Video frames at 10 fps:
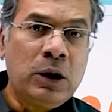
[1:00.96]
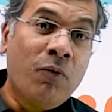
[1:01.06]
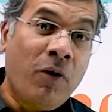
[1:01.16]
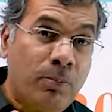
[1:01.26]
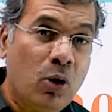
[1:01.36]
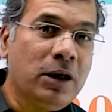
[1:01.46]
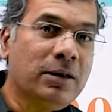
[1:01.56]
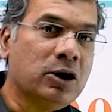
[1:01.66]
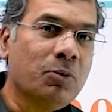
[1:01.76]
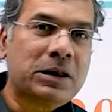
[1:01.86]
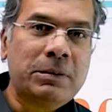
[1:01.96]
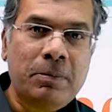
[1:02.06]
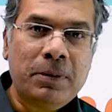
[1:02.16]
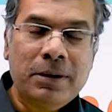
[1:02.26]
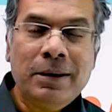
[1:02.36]
Now, one more thing that you must
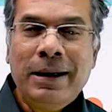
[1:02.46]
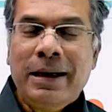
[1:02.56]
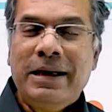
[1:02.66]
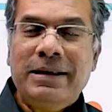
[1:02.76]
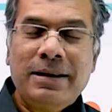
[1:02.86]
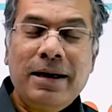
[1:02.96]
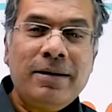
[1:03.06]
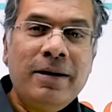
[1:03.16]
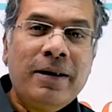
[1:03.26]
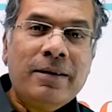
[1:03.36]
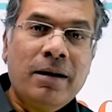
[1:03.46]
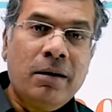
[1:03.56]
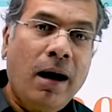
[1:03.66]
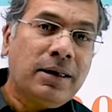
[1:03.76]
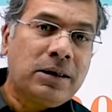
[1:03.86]
remember is that the
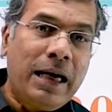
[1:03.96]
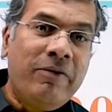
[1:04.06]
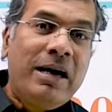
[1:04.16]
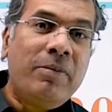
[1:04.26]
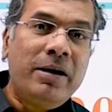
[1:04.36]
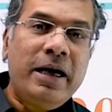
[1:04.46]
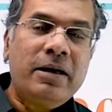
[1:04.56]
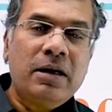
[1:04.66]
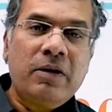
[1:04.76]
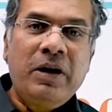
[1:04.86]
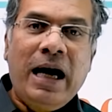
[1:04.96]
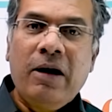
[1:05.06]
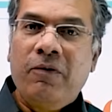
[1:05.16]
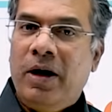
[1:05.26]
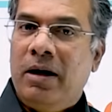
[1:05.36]
last available data that we
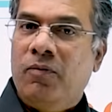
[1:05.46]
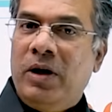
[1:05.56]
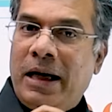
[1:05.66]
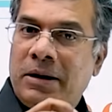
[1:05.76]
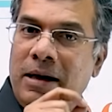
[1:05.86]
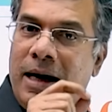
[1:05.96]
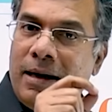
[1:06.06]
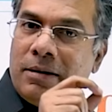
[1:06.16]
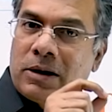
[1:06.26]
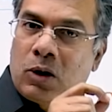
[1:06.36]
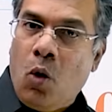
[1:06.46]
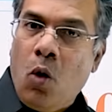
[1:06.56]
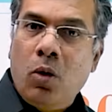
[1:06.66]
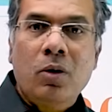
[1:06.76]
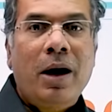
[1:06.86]
have where we actually had the
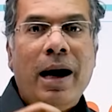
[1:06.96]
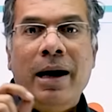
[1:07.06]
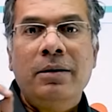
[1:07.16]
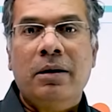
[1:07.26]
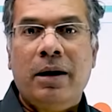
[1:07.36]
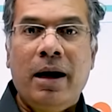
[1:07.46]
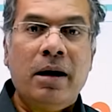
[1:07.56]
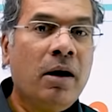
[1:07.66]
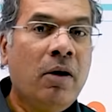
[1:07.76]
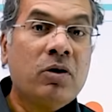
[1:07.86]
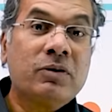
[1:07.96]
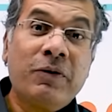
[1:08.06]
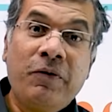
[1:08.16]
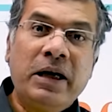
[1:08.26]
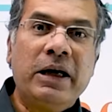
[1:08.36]
score and the rank was for
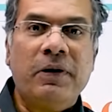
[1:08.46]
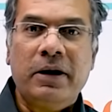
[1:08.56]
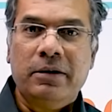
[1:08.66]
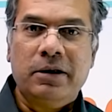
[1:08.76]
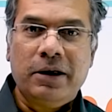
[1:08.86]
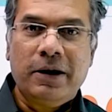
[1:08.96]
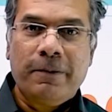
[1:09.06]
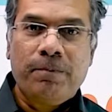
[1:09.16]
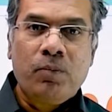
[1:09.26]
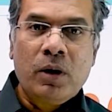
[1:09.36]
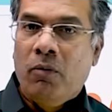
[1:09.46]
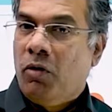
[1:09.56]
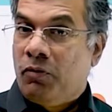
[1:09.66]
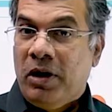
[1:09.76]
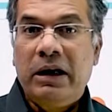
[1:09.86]
2023.
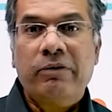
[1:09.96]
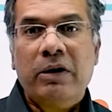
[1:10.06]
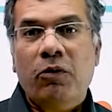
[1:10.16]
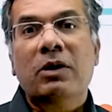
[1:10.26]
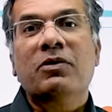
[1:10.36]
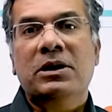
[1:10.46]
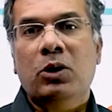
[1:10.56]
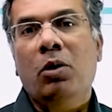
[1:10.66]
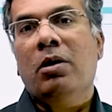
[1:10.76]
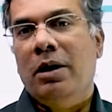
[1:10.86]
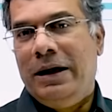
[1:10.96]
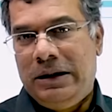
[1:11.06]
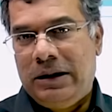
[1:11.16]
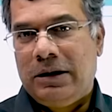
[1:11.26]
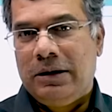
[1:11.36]
For 2024, that was not
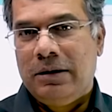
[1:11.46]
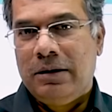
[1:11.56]
released.